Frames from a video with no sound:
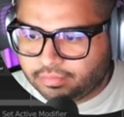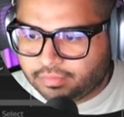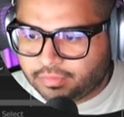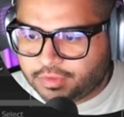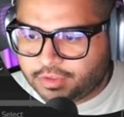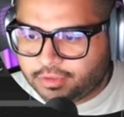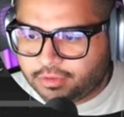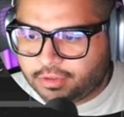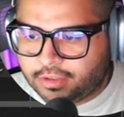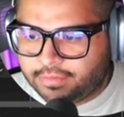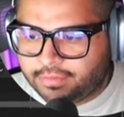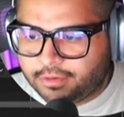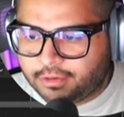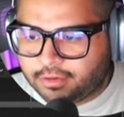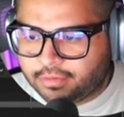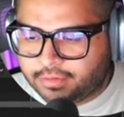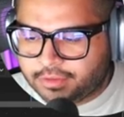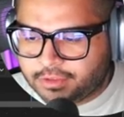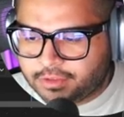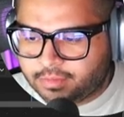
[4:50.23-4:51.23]
So if you go
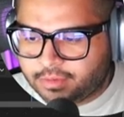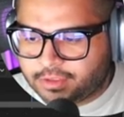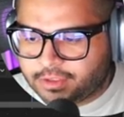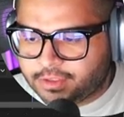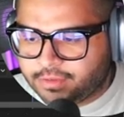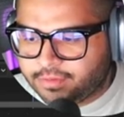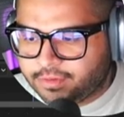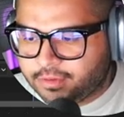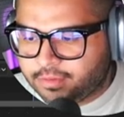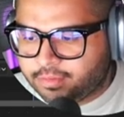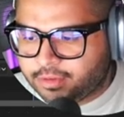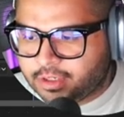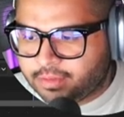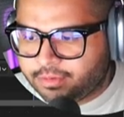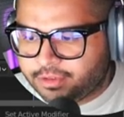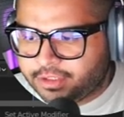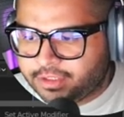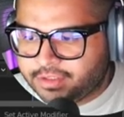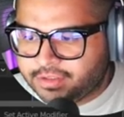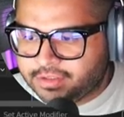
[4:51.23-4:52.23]
over to material
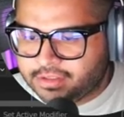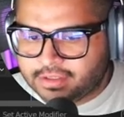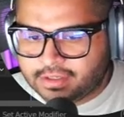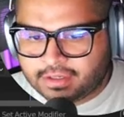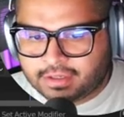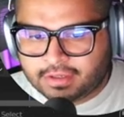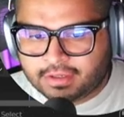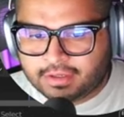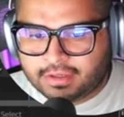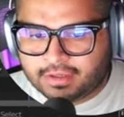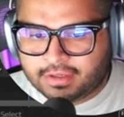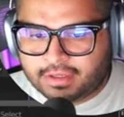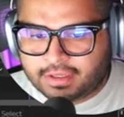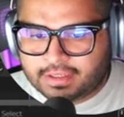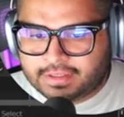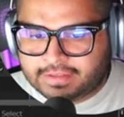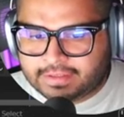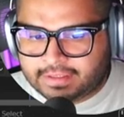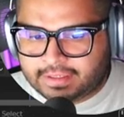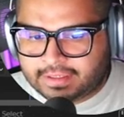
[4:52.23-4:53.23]
properties
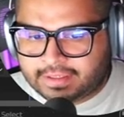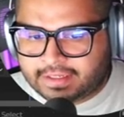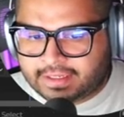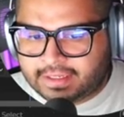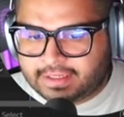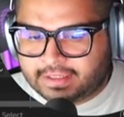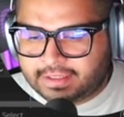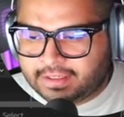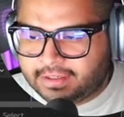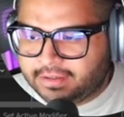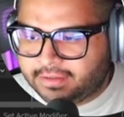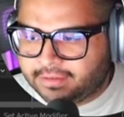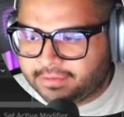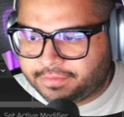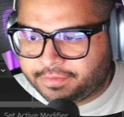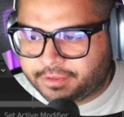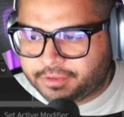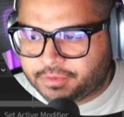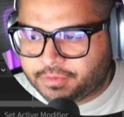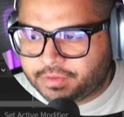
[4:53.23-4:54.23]
and select daily, the
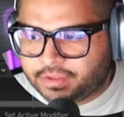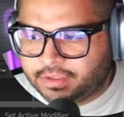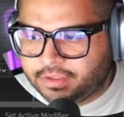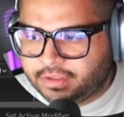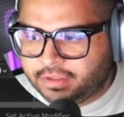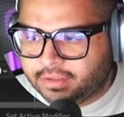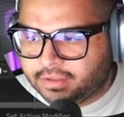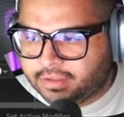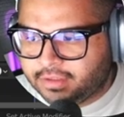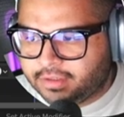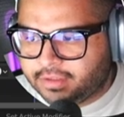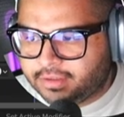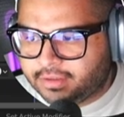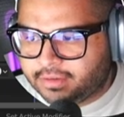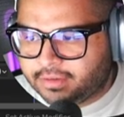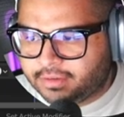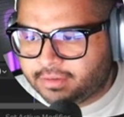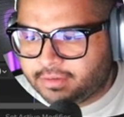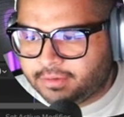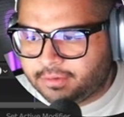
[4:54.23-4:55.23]
first one,
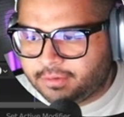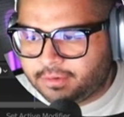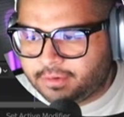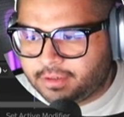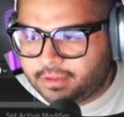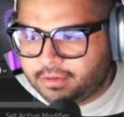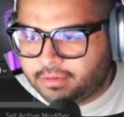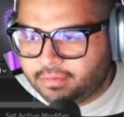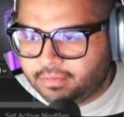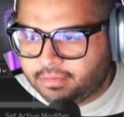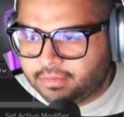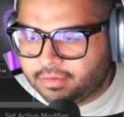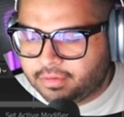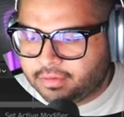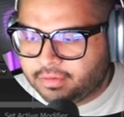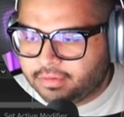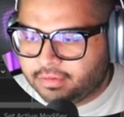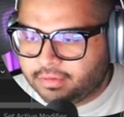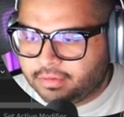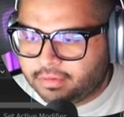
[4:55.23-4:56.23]
go to new,
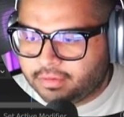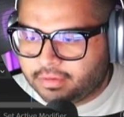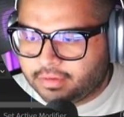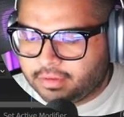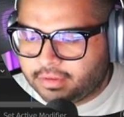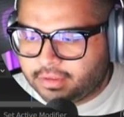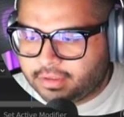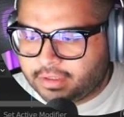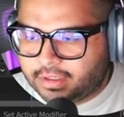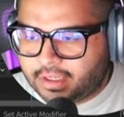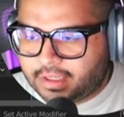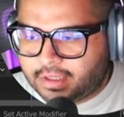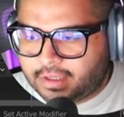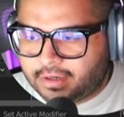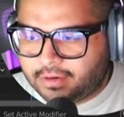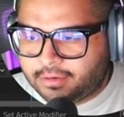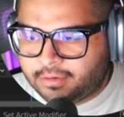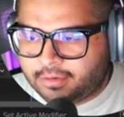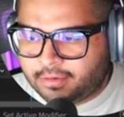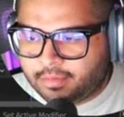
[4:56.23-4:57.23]
and
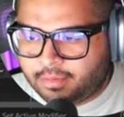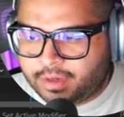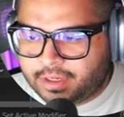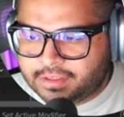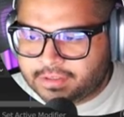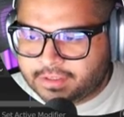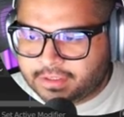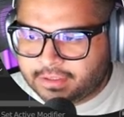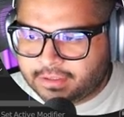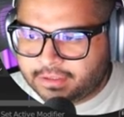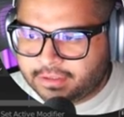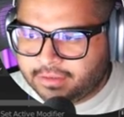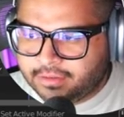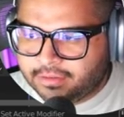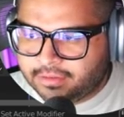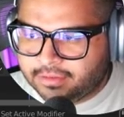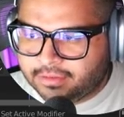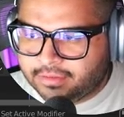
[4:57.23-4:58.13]
then go to base color,